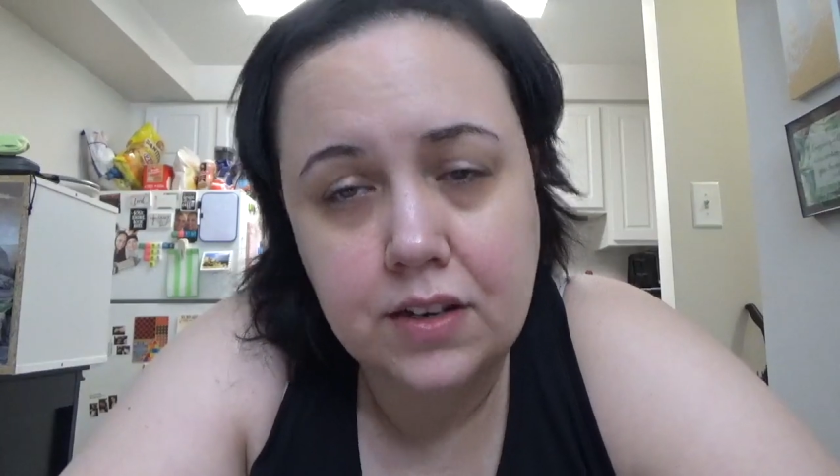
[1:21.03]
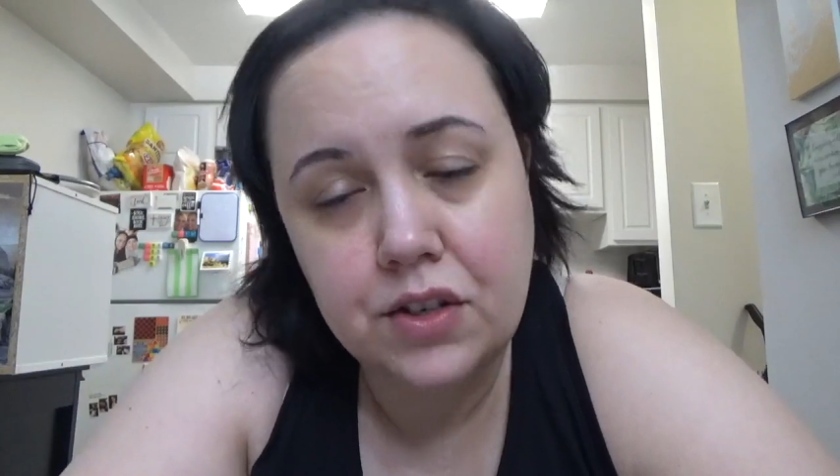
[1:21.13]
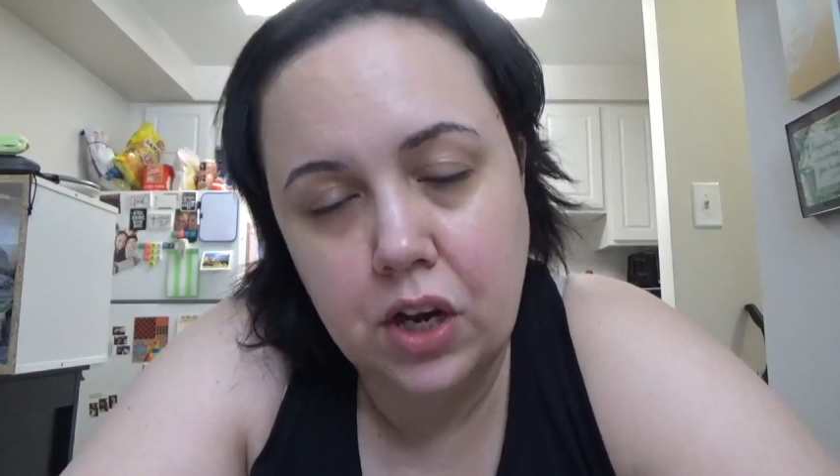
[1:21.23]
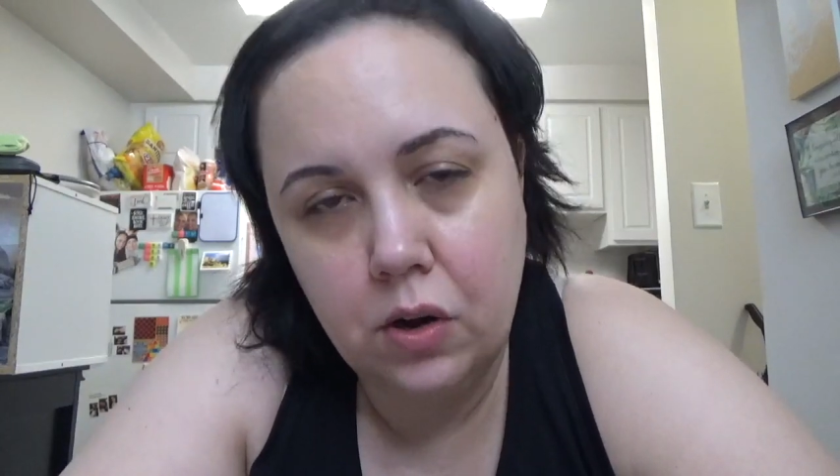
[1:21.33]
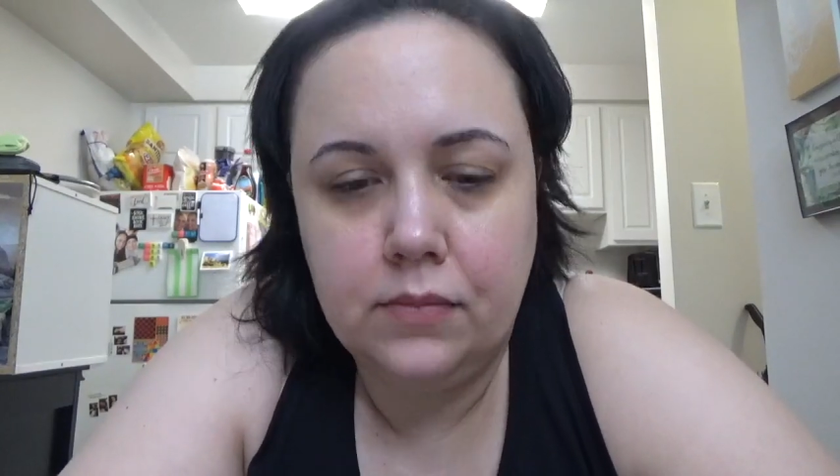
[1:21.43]

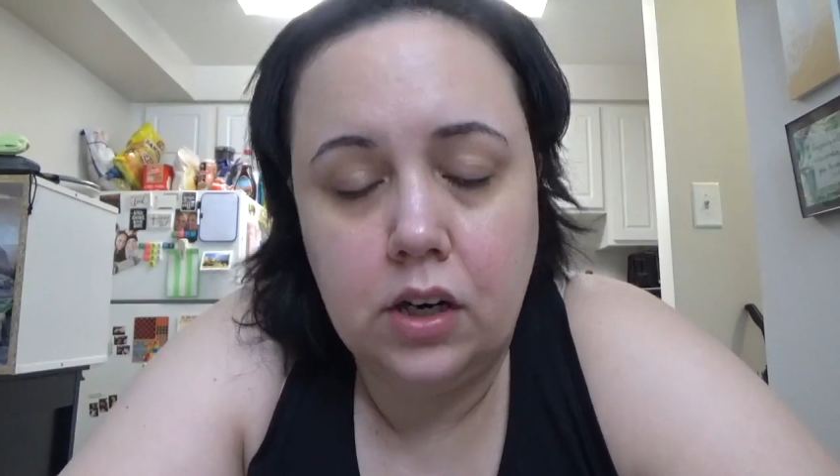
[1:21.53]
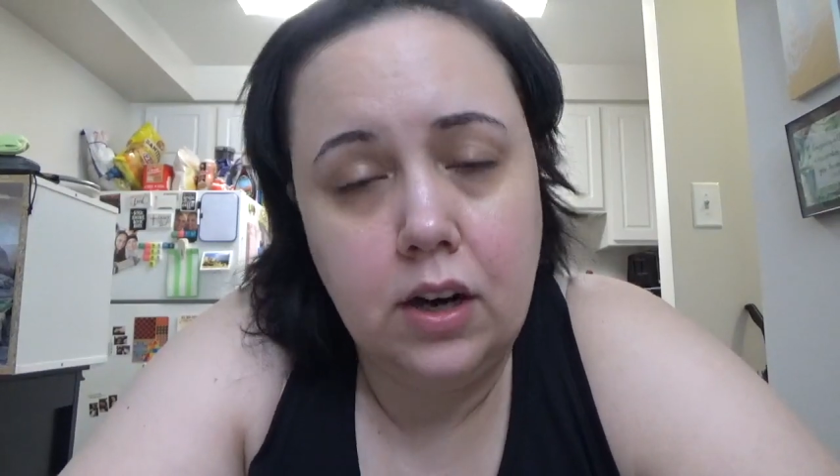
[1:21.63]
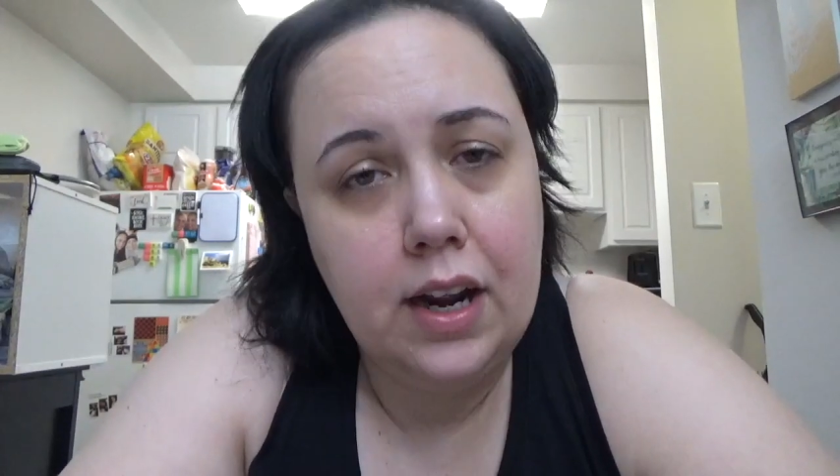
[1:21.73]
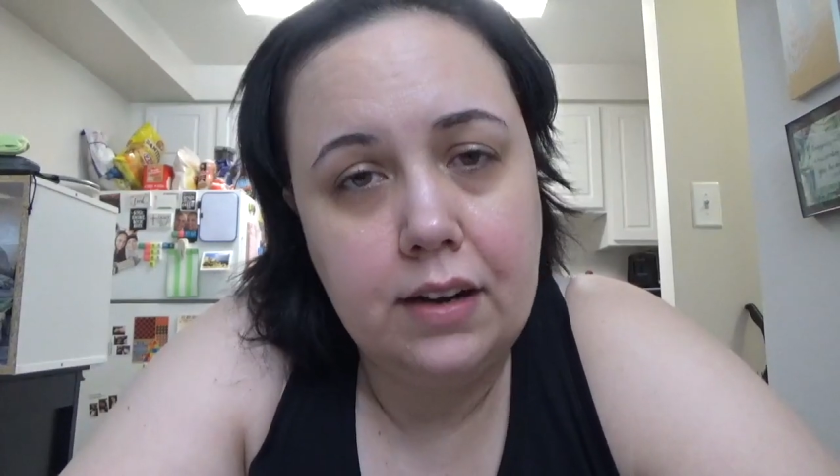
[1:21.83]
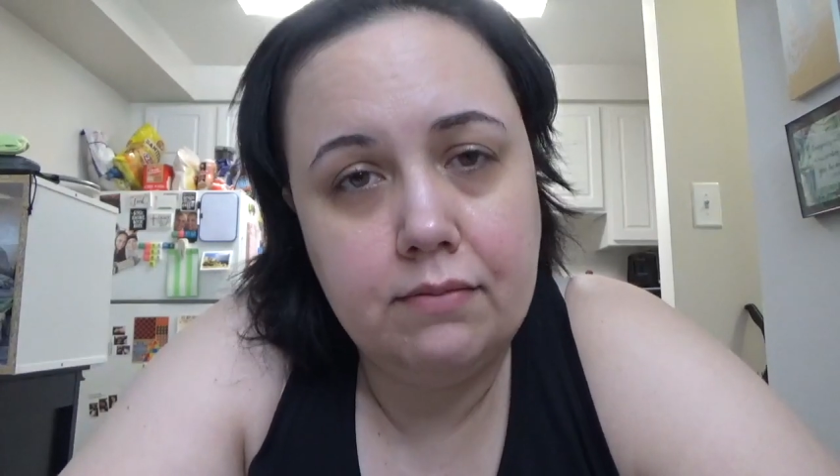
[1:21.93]
So, all
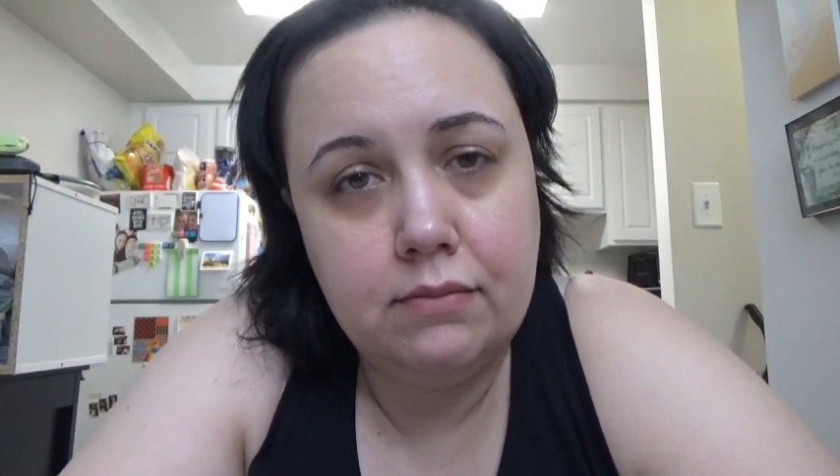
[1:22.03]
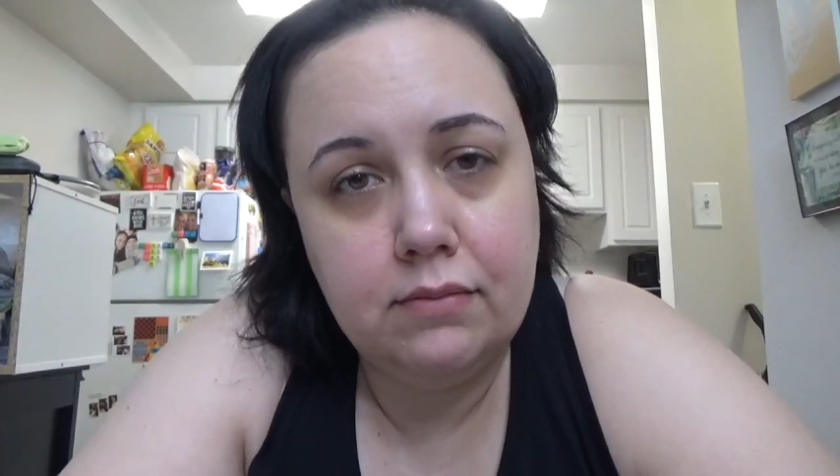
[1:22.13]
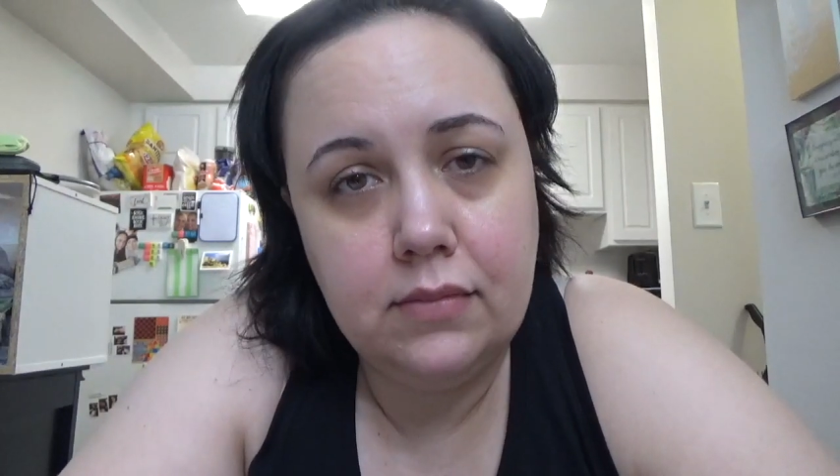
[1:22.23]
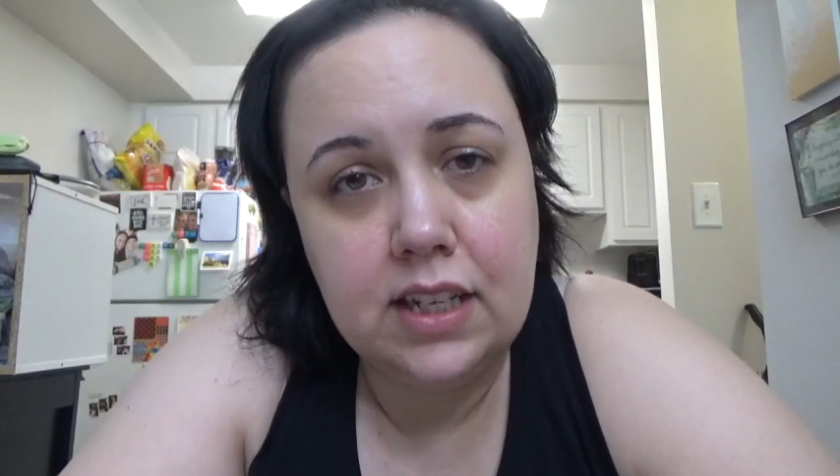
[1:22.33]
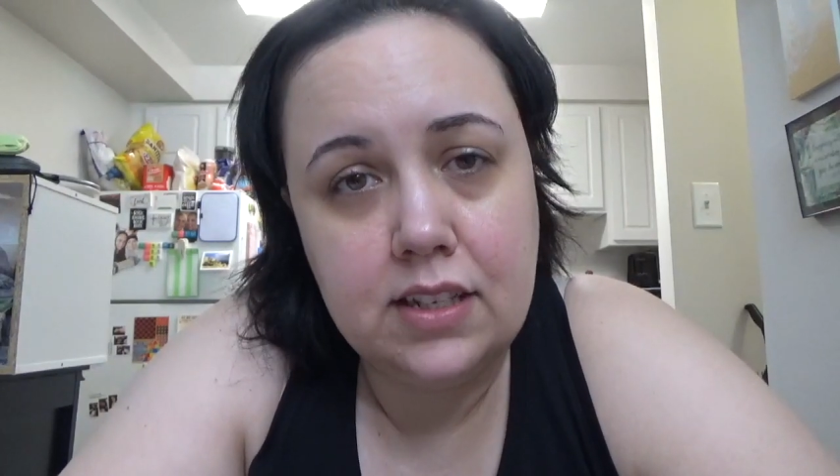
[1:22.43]
right,
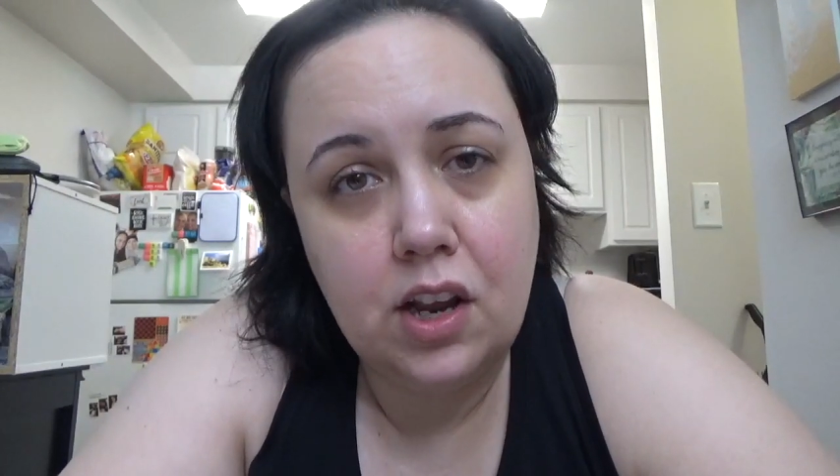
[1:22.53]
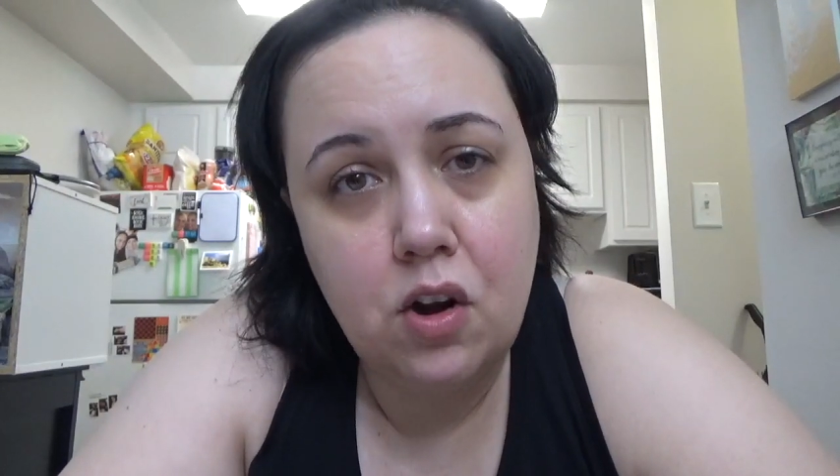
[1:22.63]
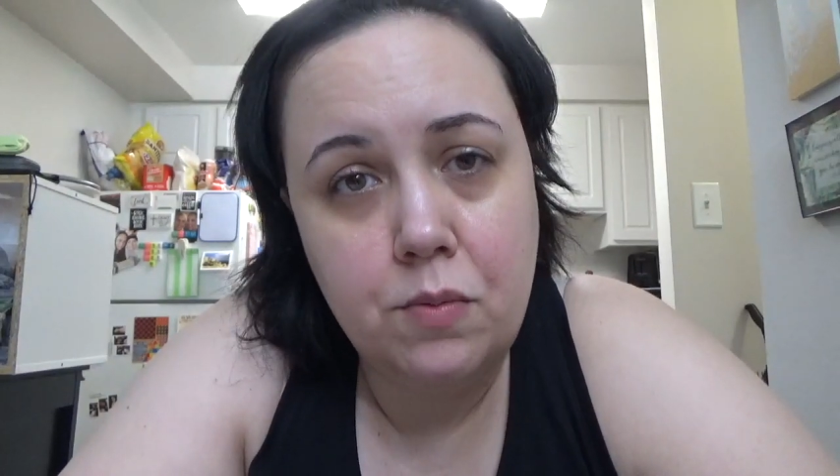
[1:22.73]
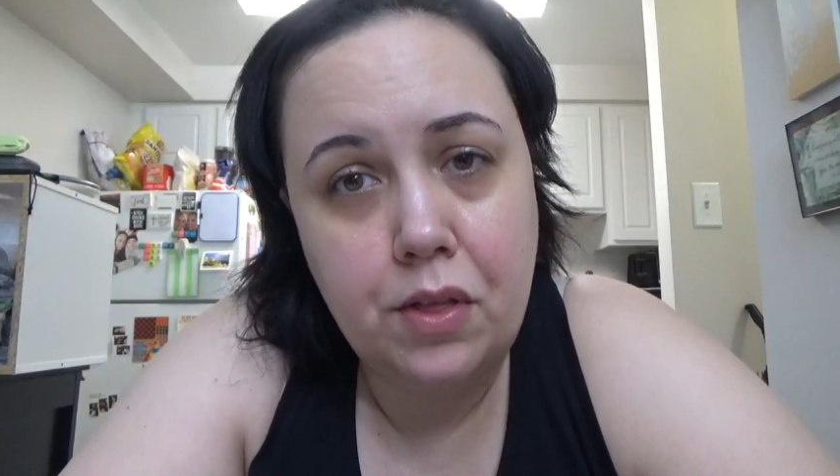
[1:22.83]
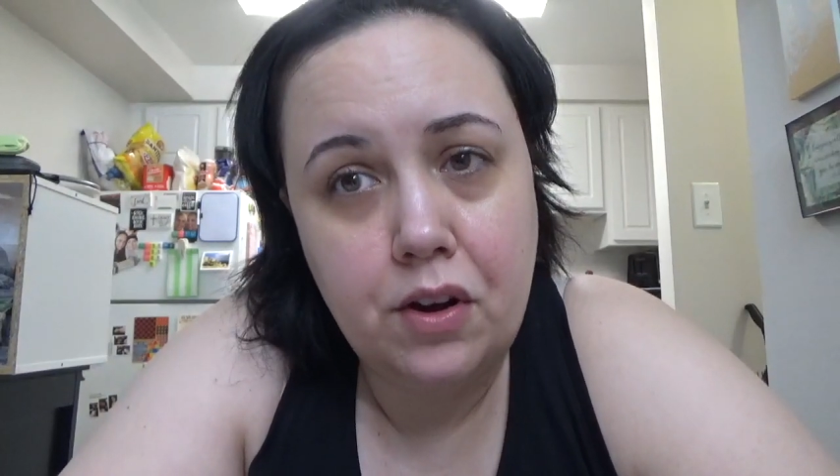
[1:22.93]
let's get
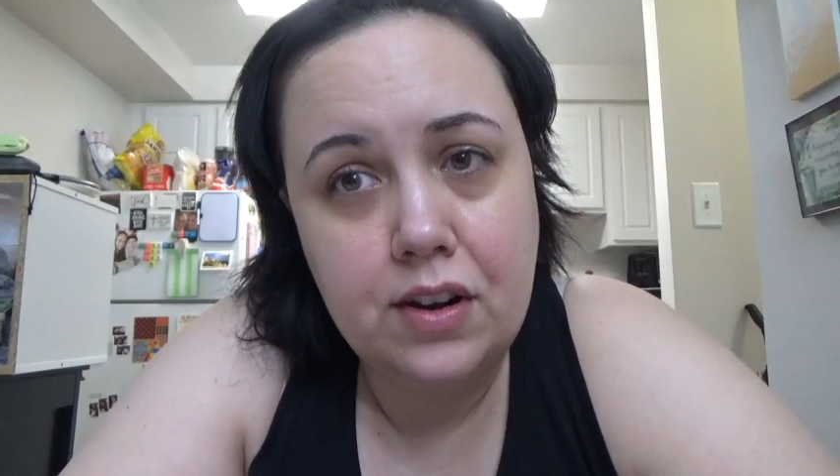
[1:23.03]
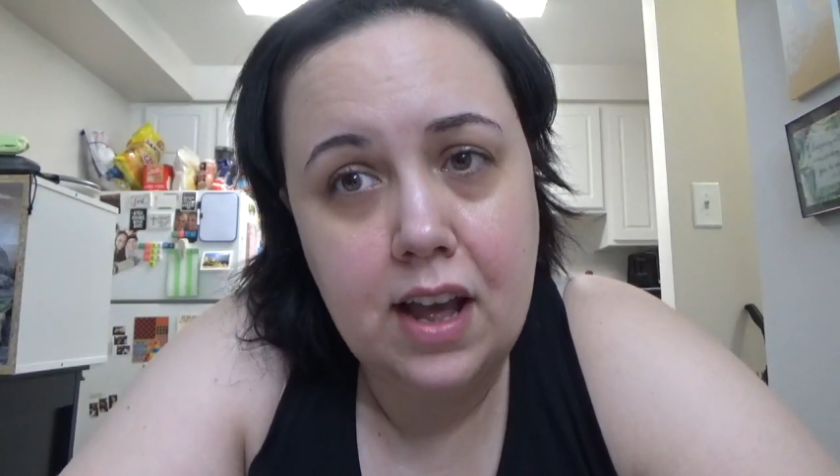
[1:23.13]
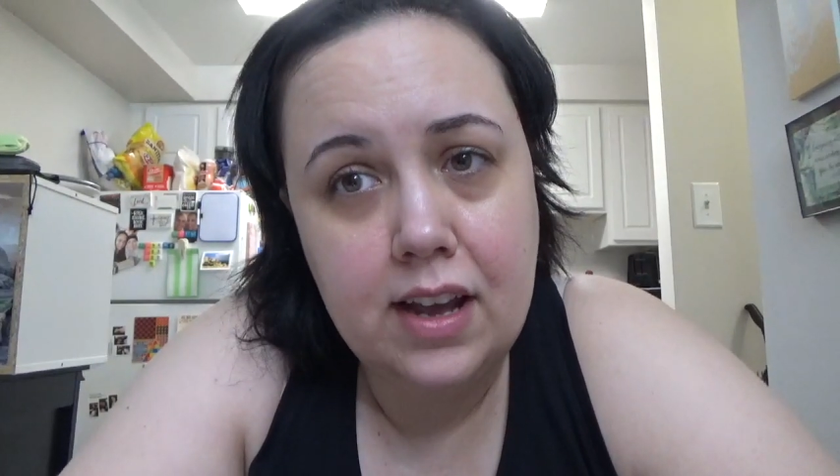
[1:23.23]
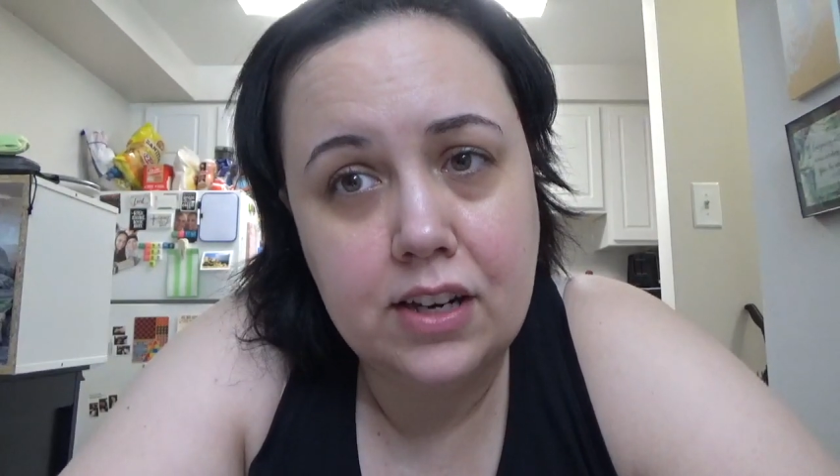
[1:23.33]
on with our day,